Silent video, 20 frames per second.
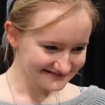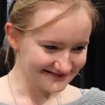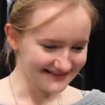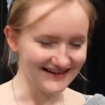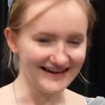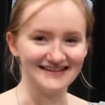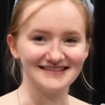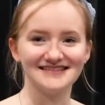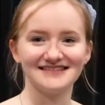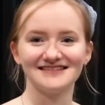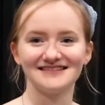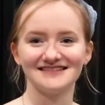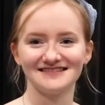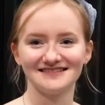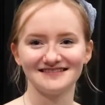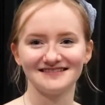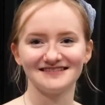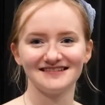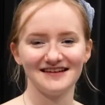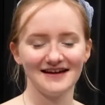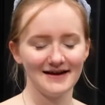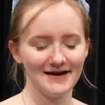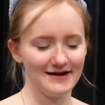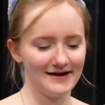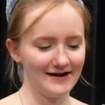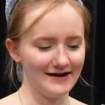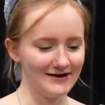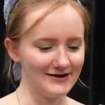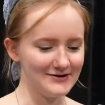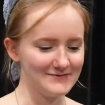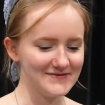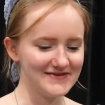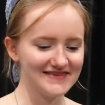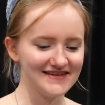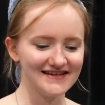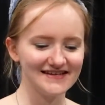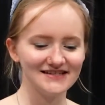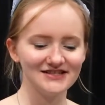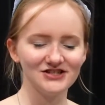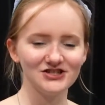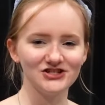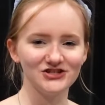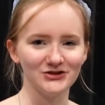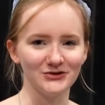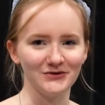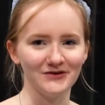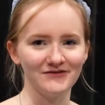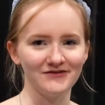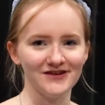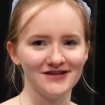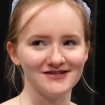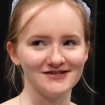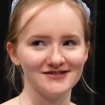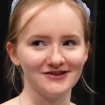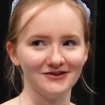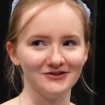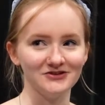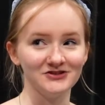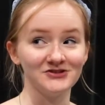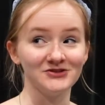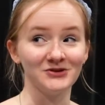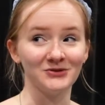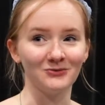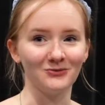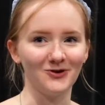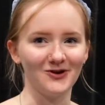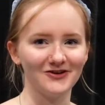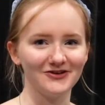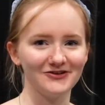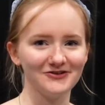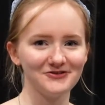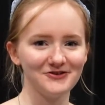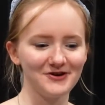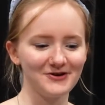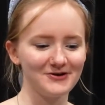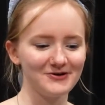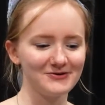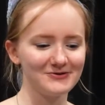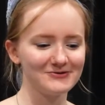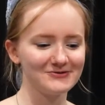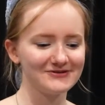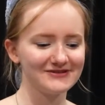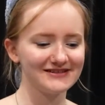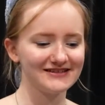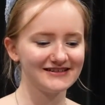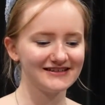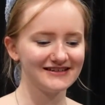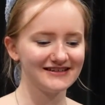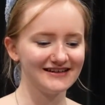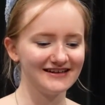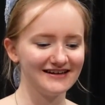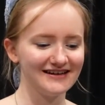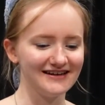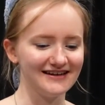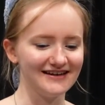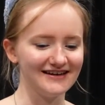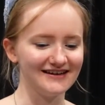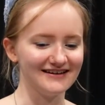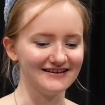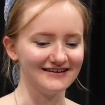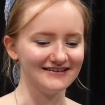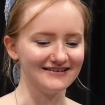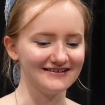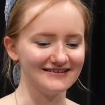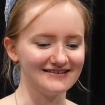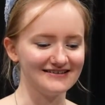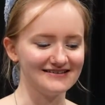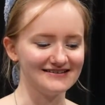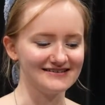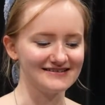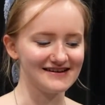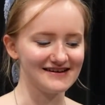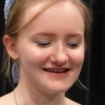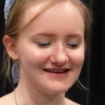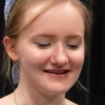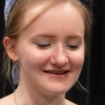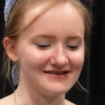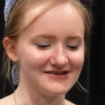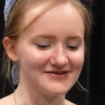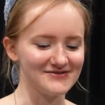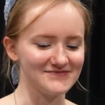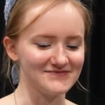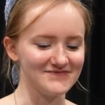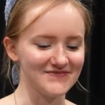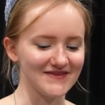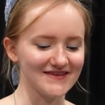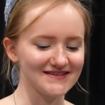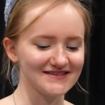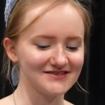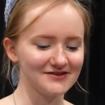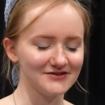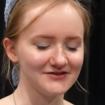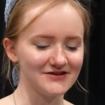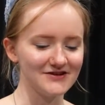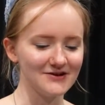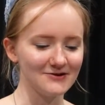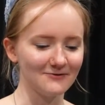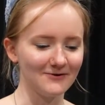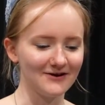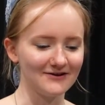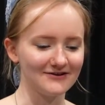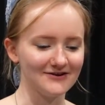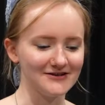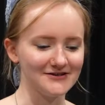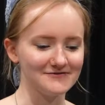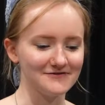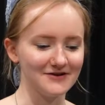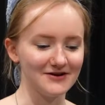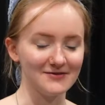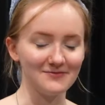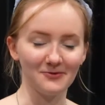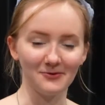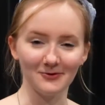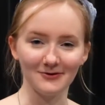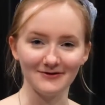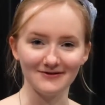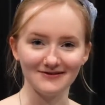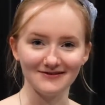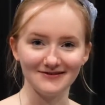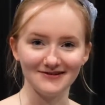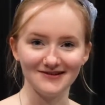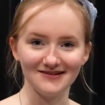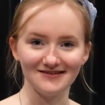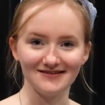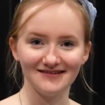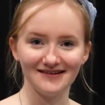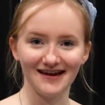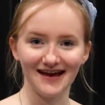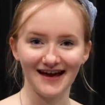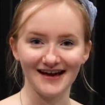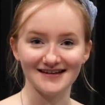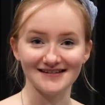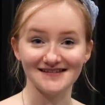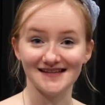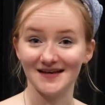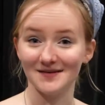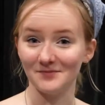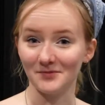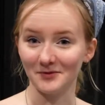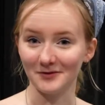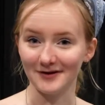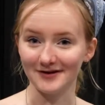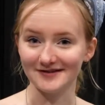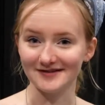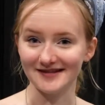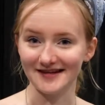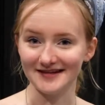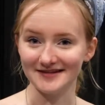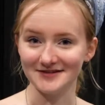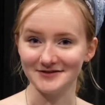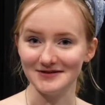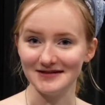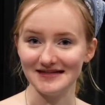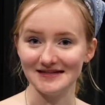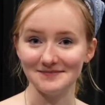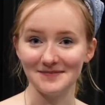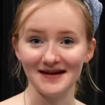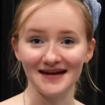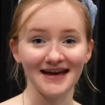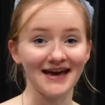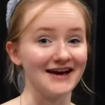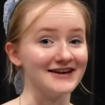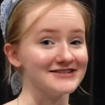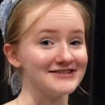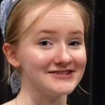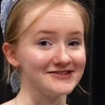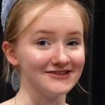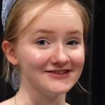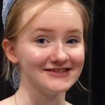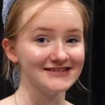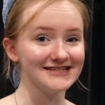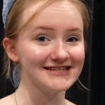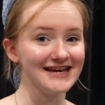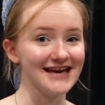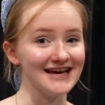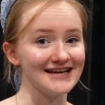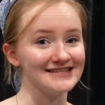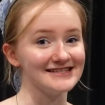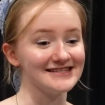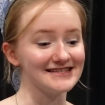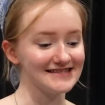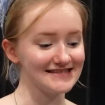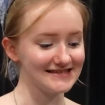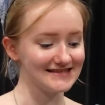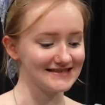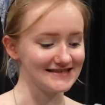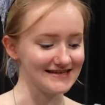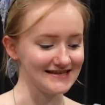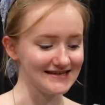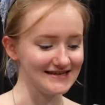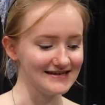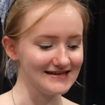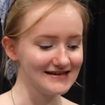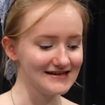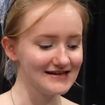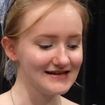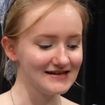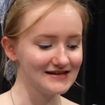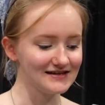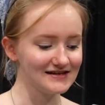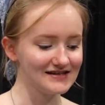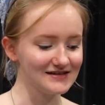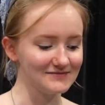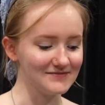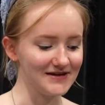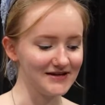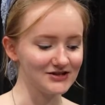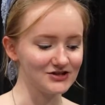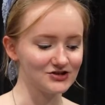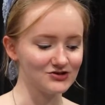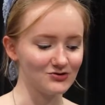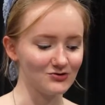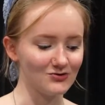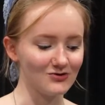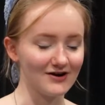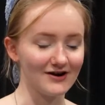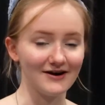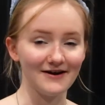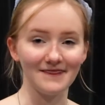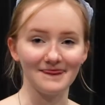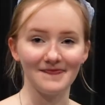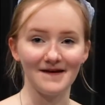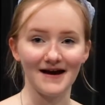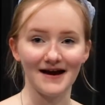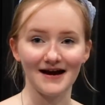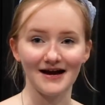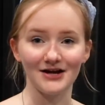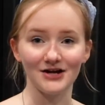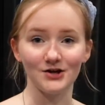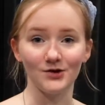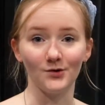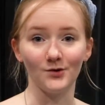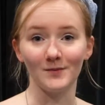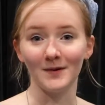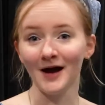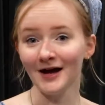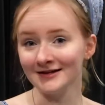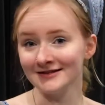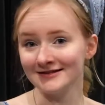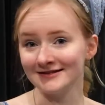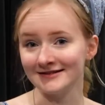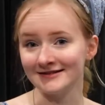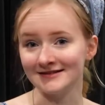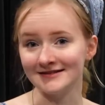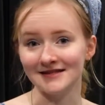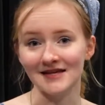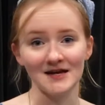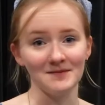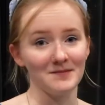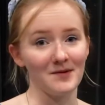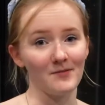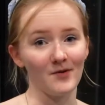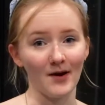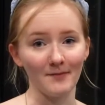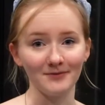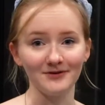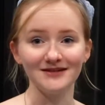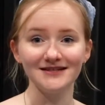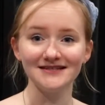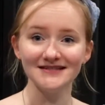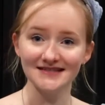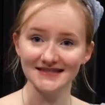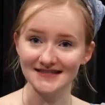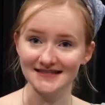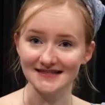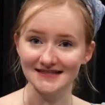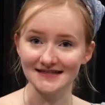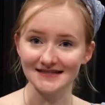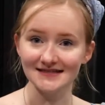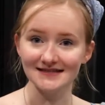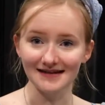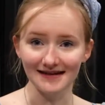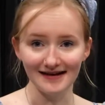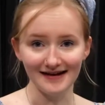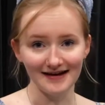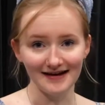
Yes. They didn't show if they salted their water though, and salting your water is very important. As Anne Burrell says, you need to make it as salty as the sea to make sure that your pasta is going to be properly seasoned